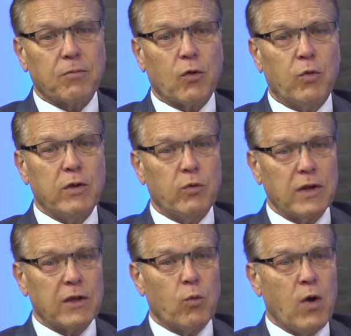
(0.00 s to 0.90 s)
we
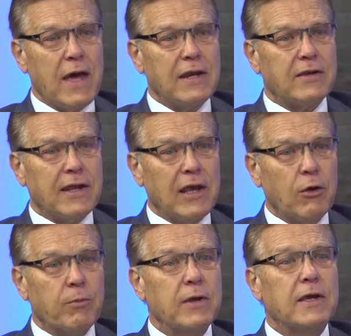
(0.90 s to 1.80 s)
really wanted to
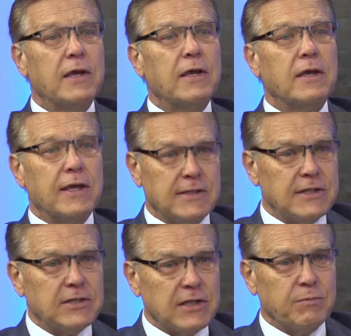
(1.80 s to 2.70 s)
help
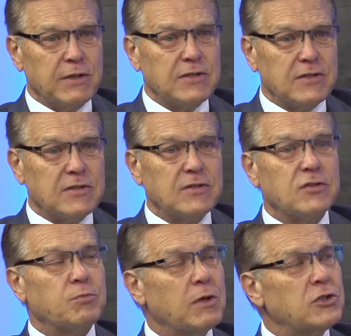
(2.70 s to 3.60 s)
existing businesses
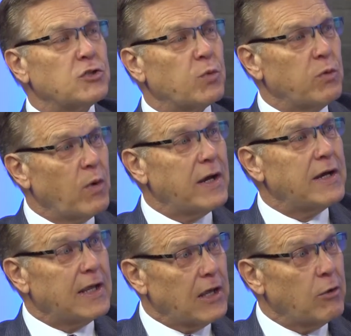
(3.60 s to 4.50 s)
as much as we
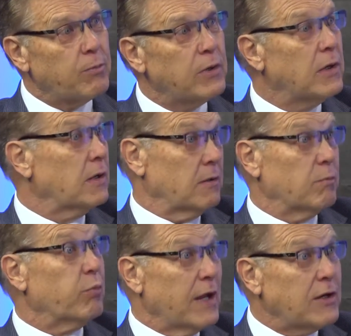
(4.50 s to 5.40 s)
wanted to help
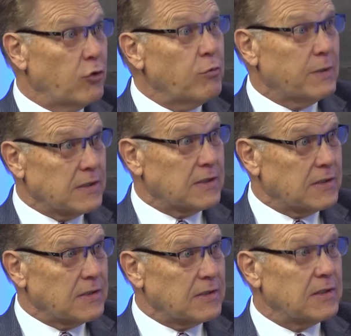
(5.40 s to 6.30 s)
brand new
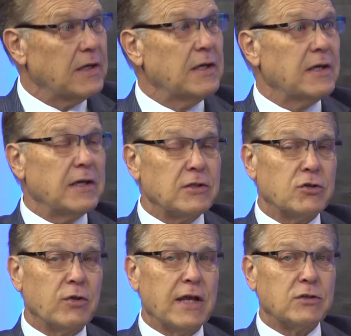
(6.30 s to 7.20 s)
businesses. And
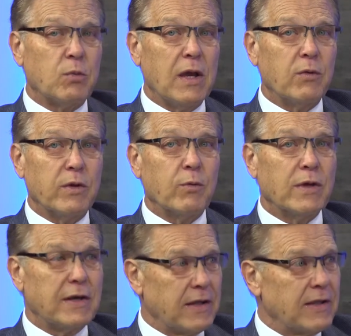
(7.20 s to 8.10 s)
so that's why we
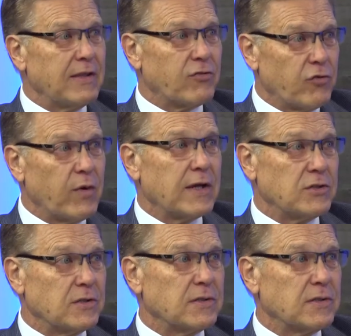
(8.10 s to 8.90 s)
went in this direction.